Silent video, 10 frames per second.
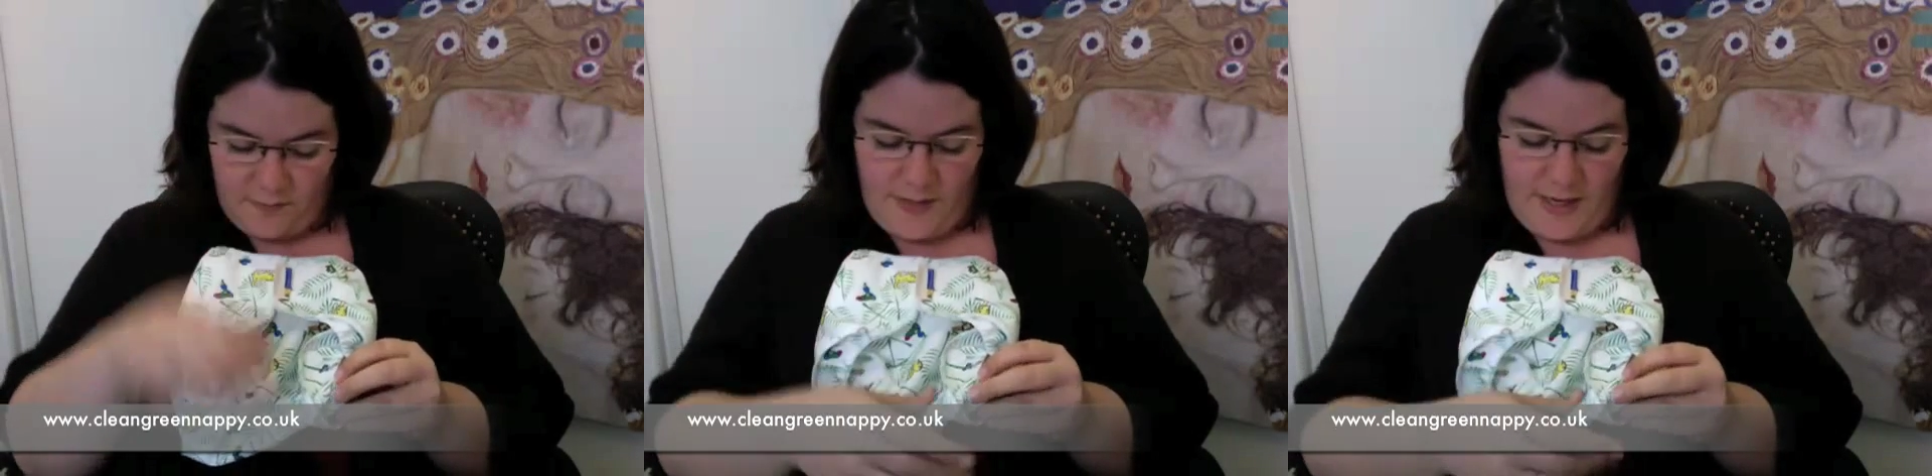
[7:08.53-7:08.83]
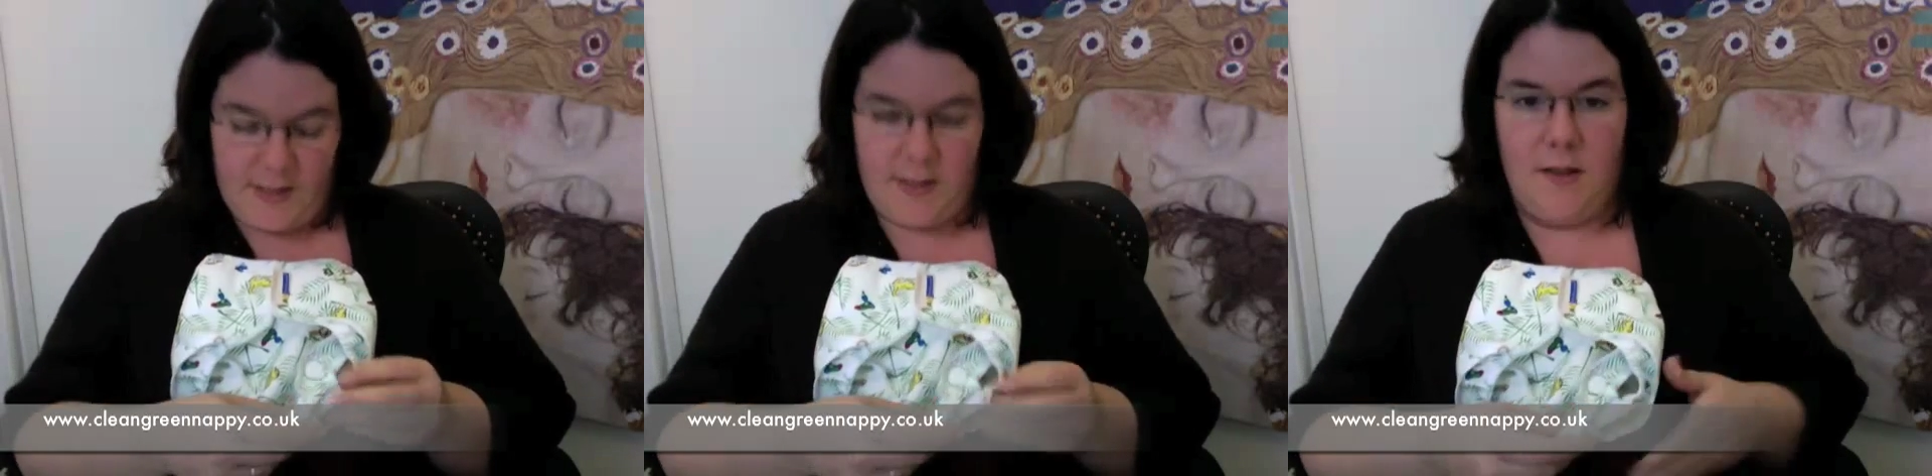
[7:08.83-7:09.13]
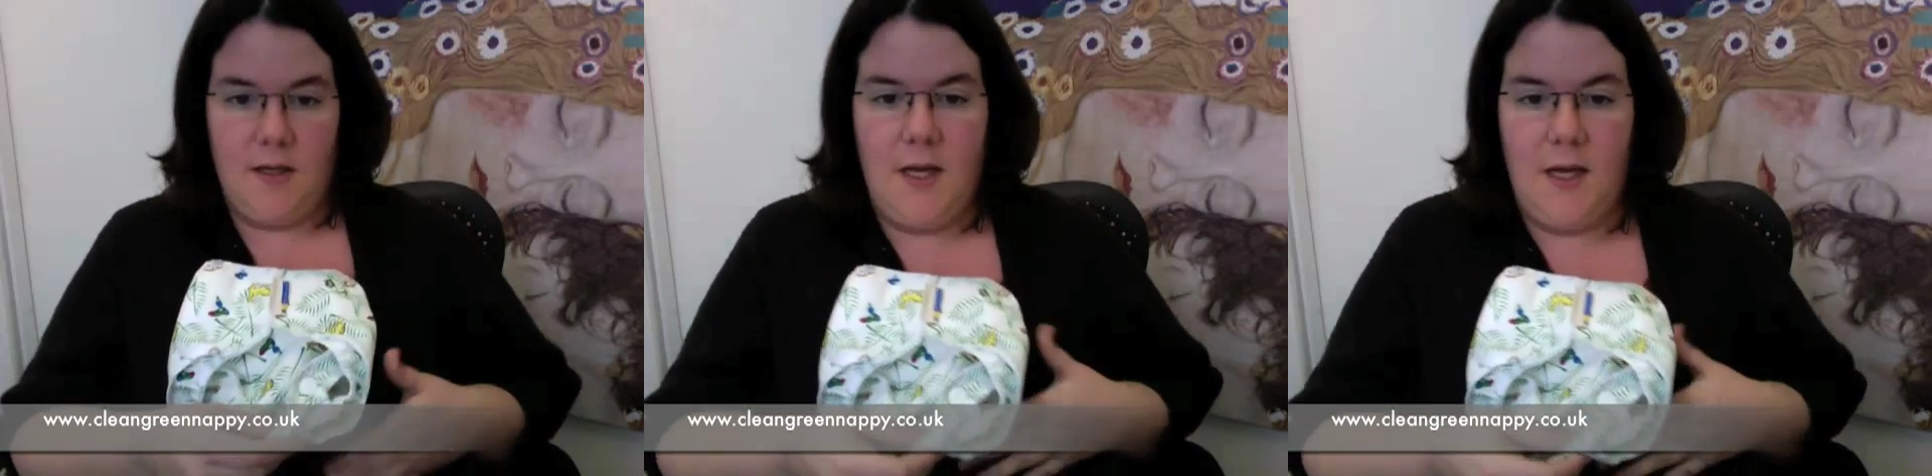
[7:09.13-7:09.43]
pattern
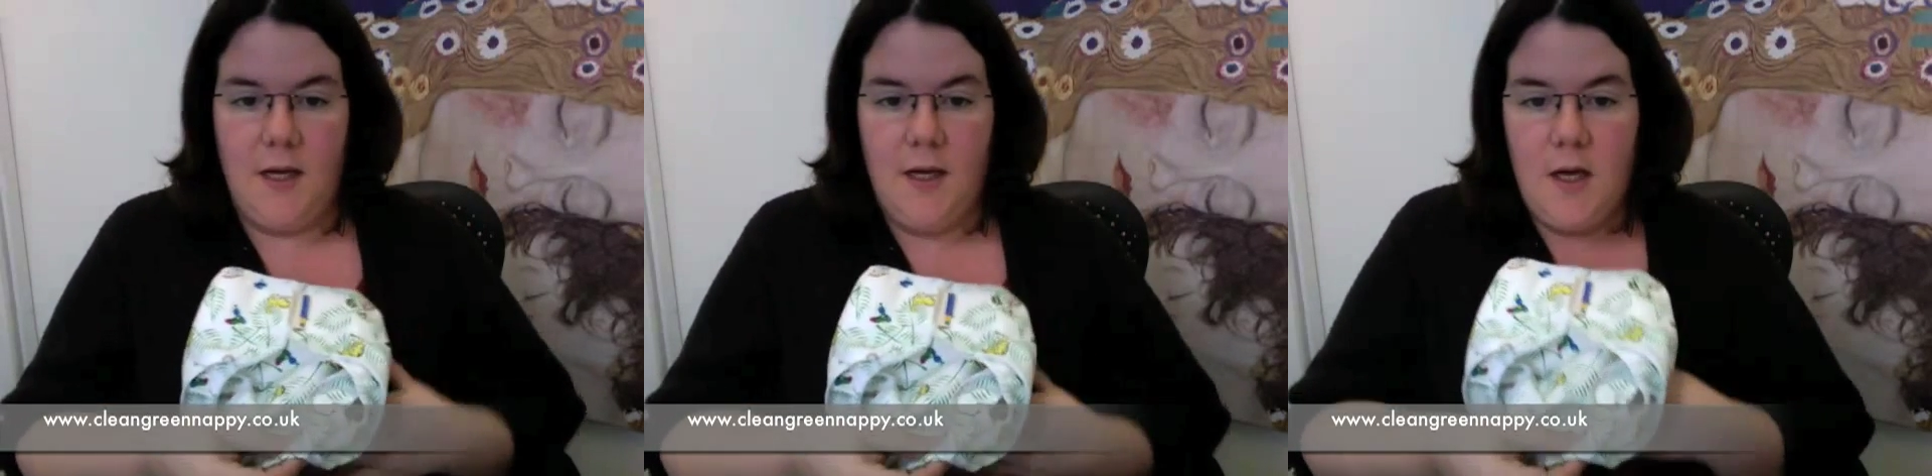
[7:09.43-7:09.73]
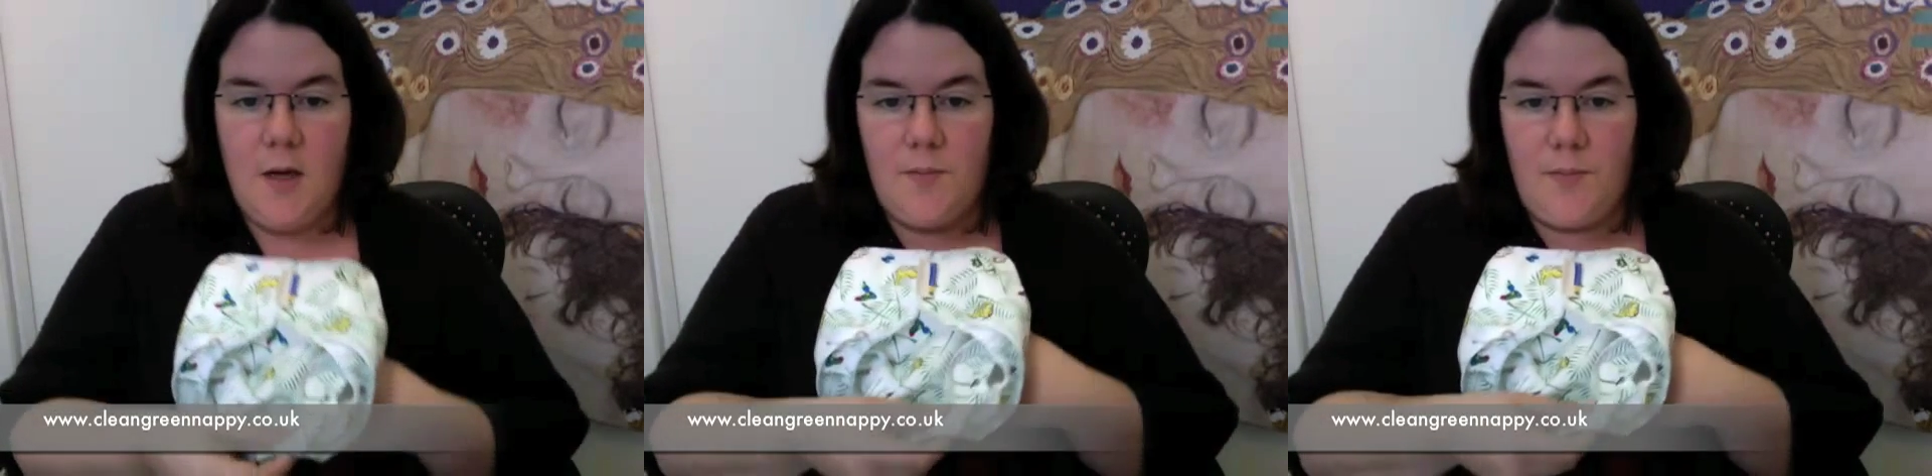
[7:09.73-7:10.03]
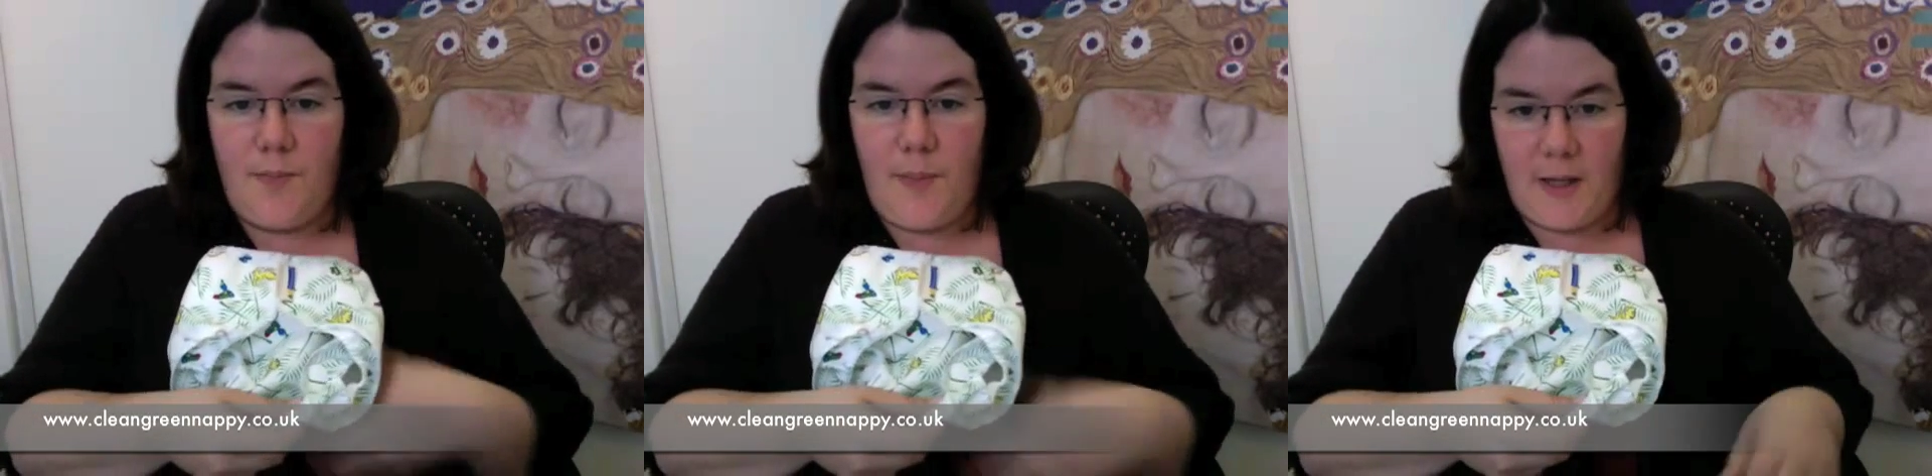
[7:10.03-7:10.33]
here,
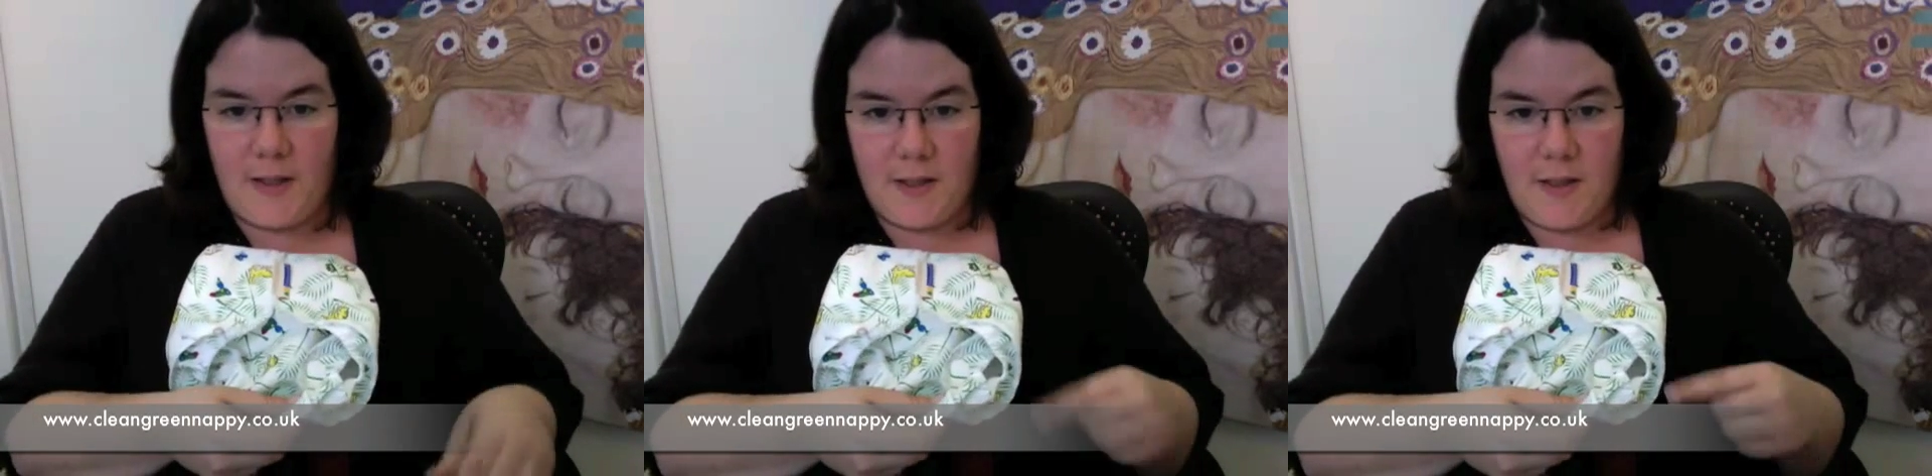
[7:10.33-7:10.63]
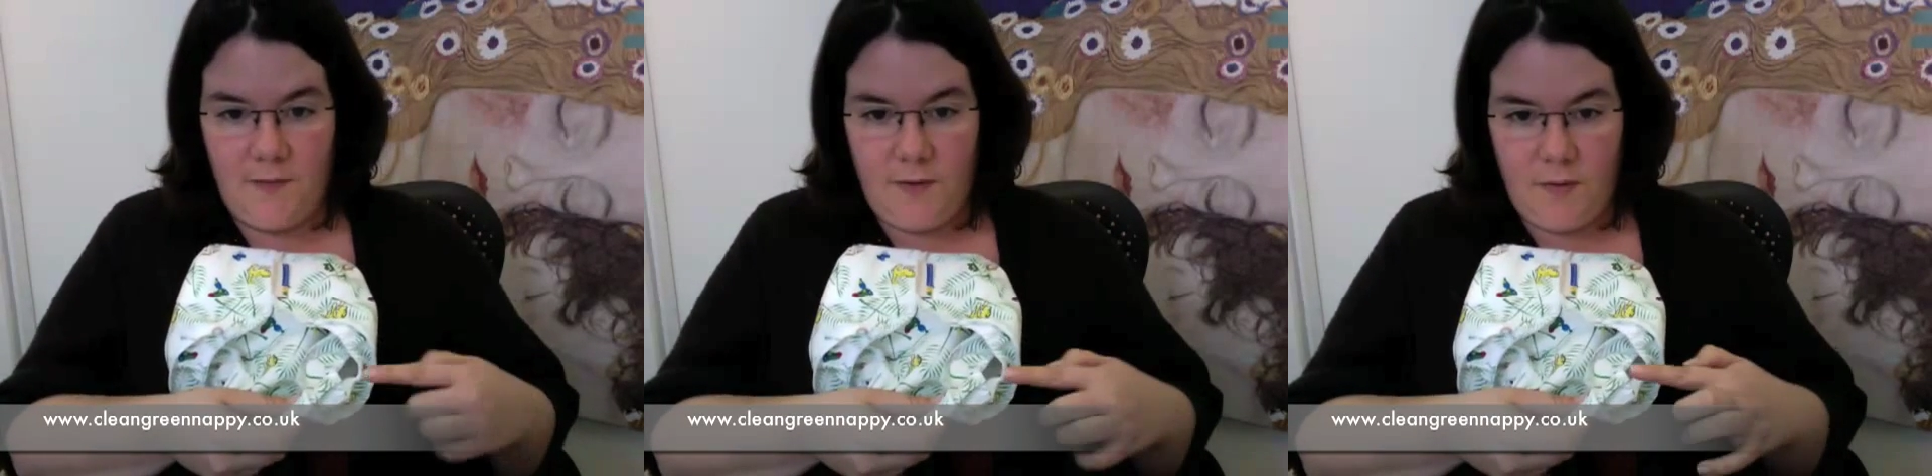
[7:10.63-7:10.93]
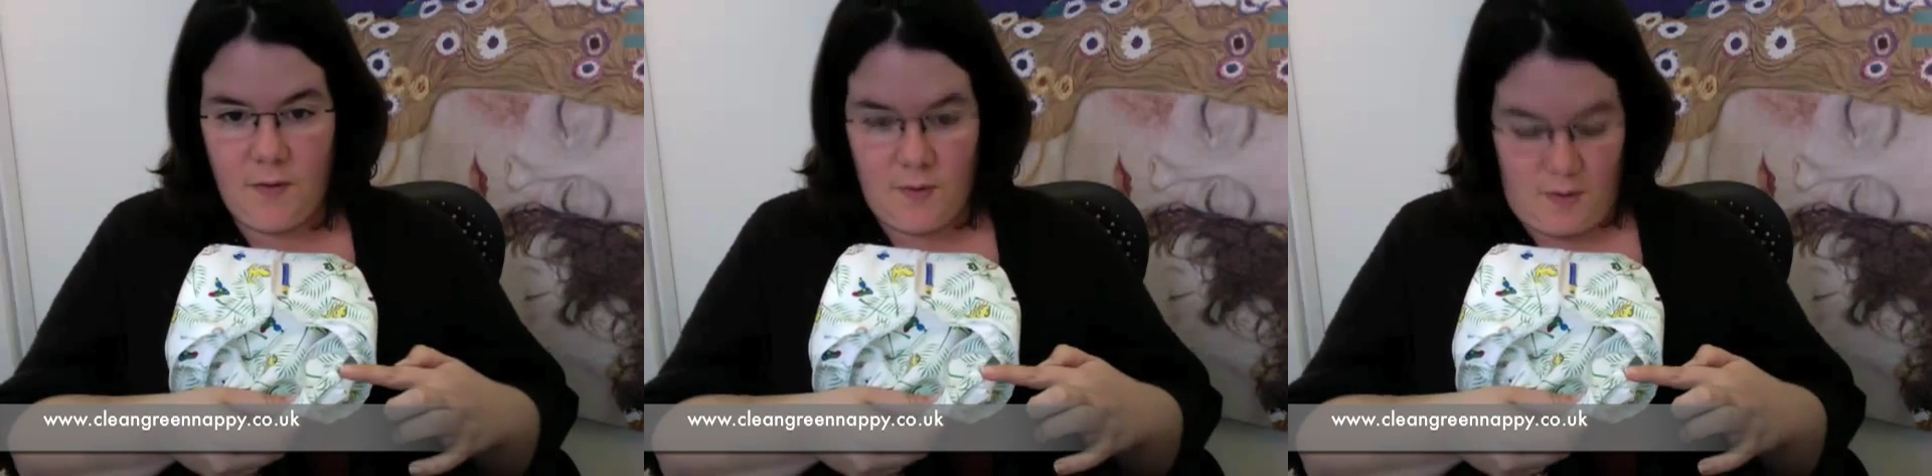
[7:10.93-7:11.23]
but if you
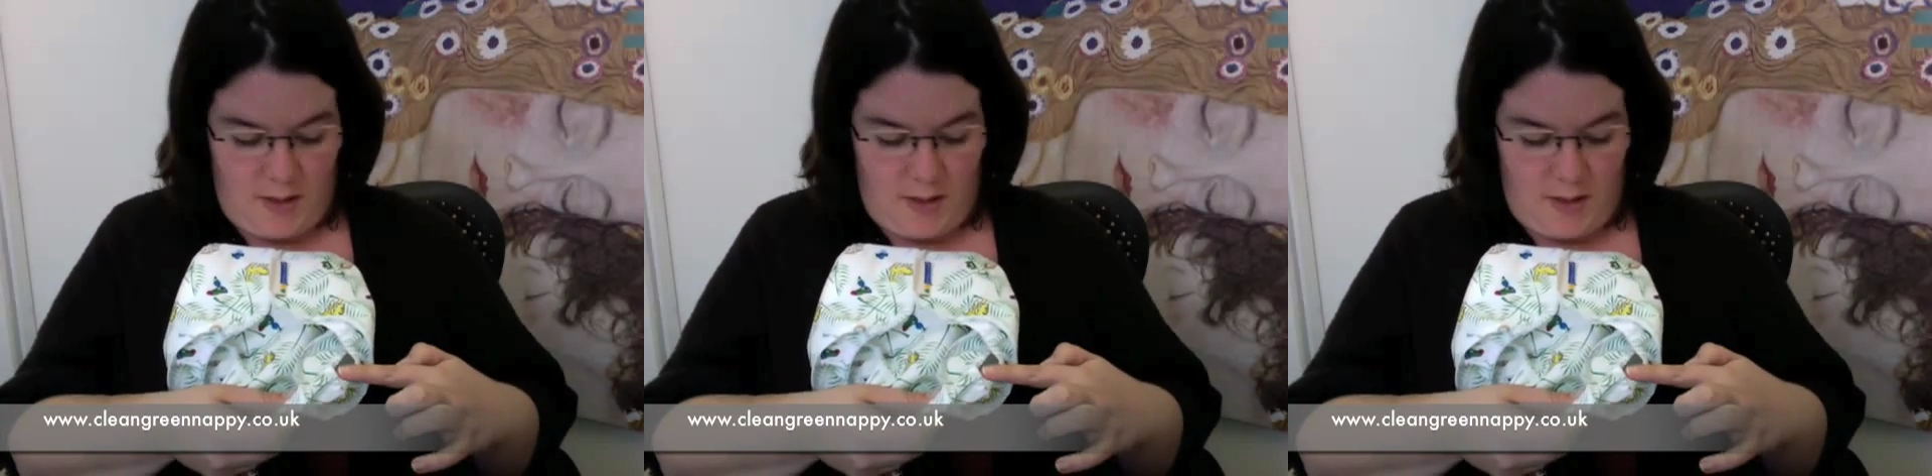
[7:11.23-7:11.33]
look